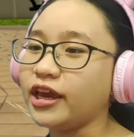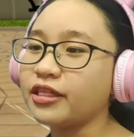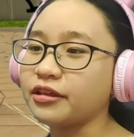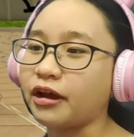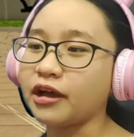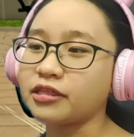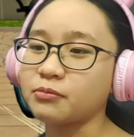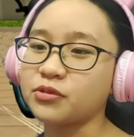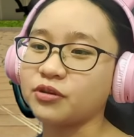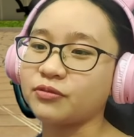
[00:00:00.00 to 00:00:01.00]
It's
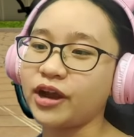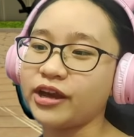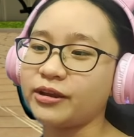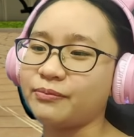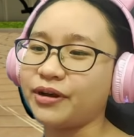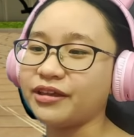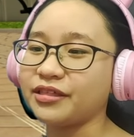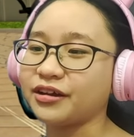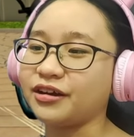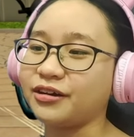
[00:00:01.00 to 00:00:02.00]
awesome to ride a
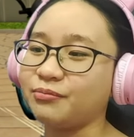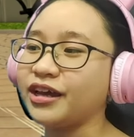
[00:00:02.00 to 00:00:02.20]
bicycle and